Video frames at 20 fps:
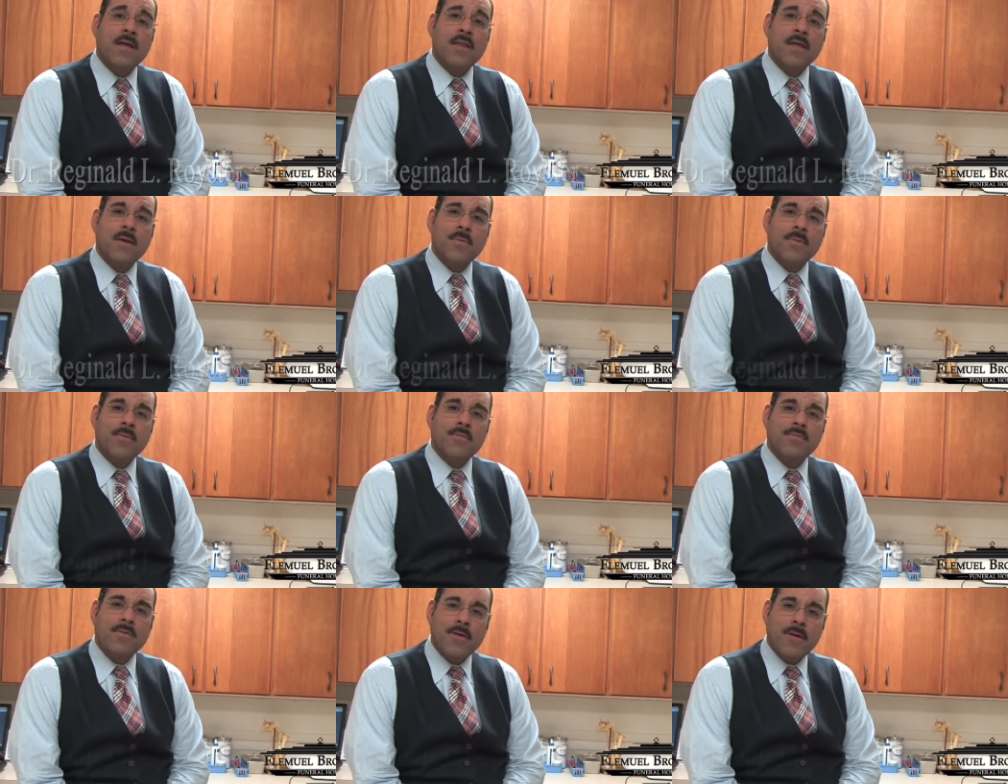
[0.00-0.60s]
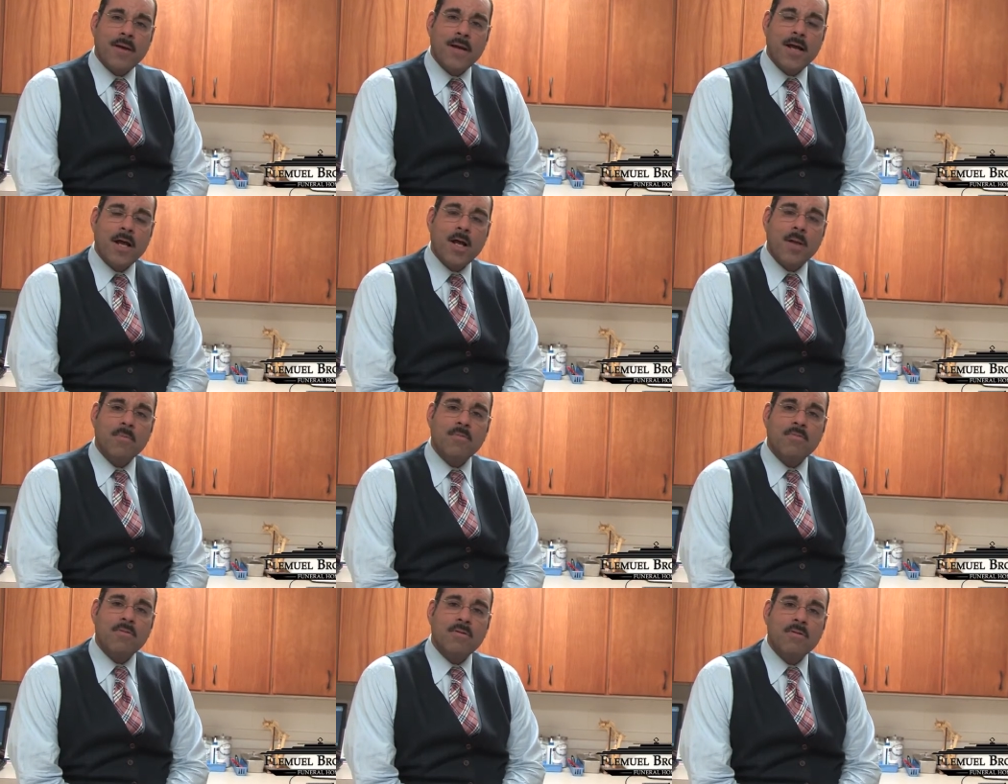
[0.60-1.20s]
They were very
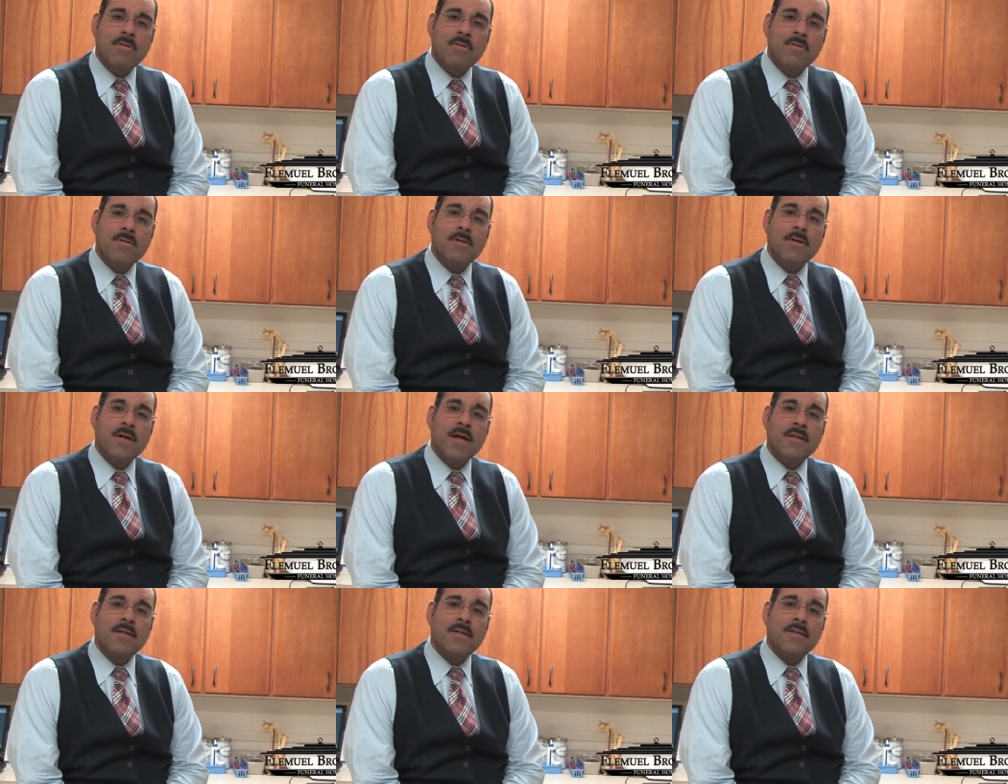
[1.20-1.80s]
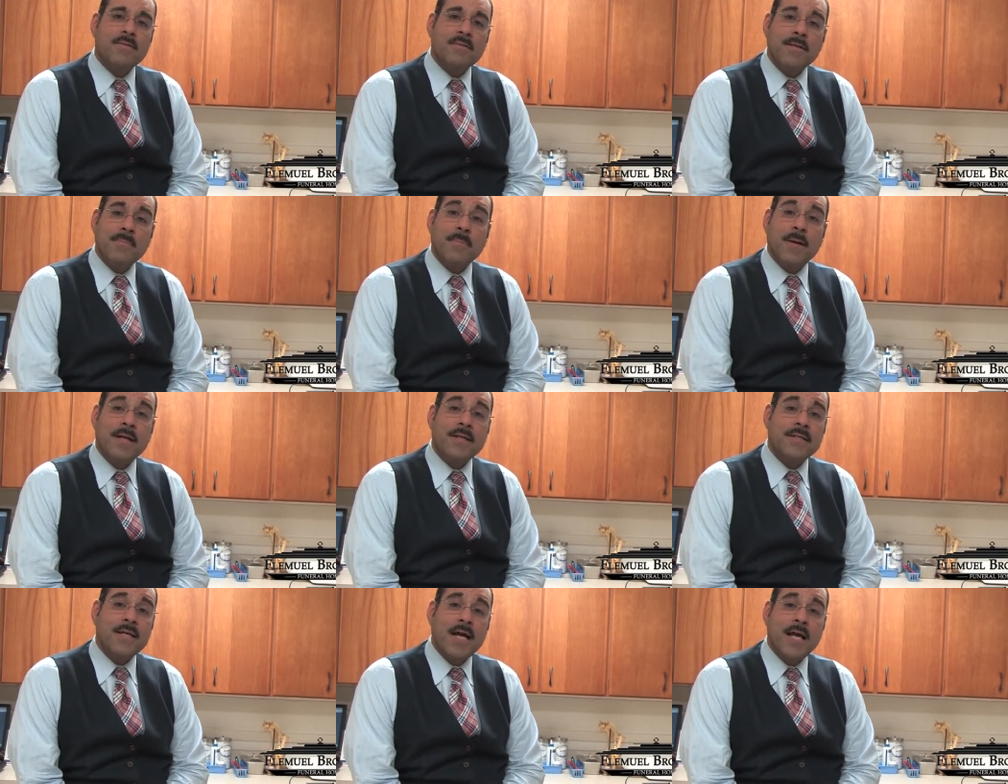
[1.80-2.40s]
helpful in
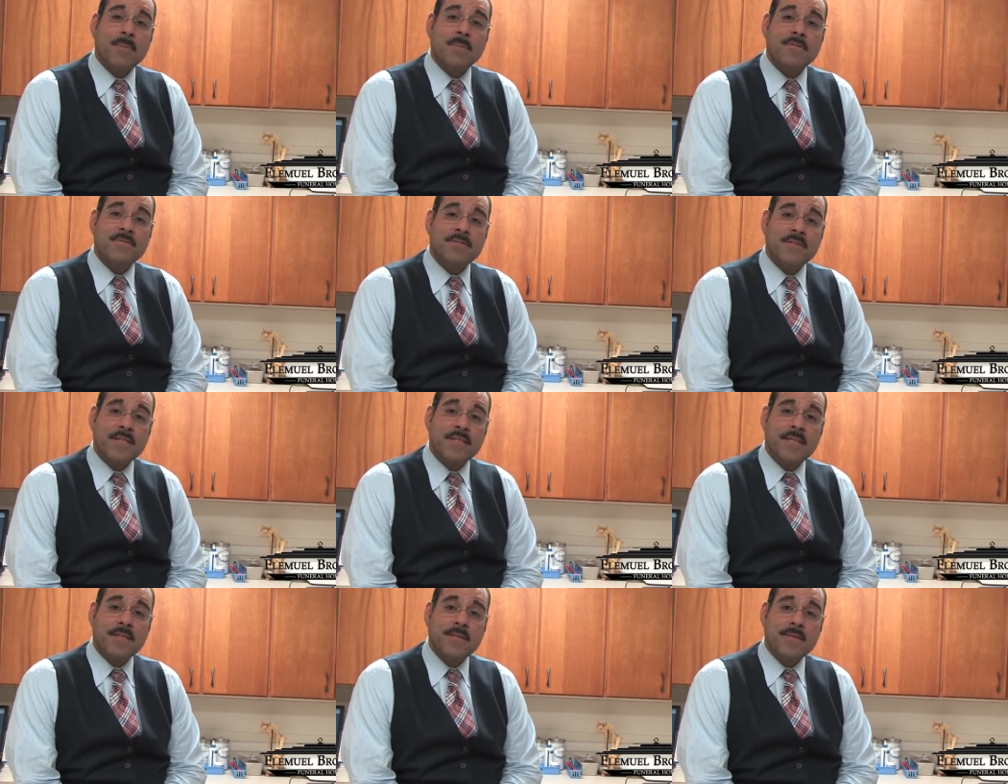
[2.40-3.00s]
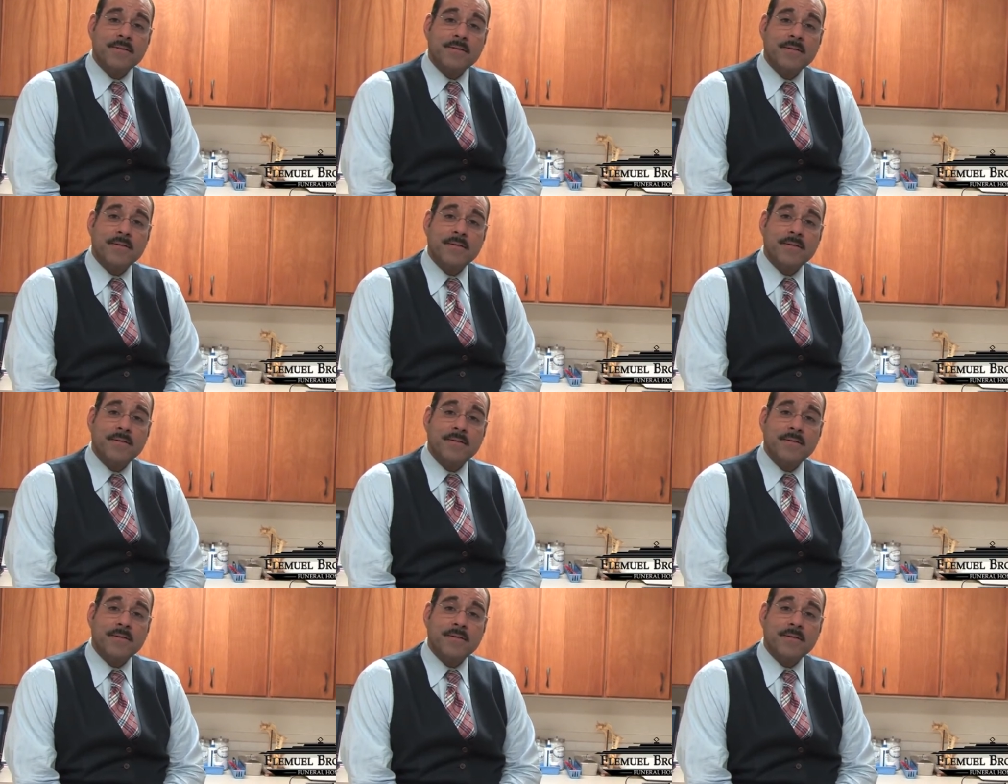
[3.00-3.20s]
my time of need.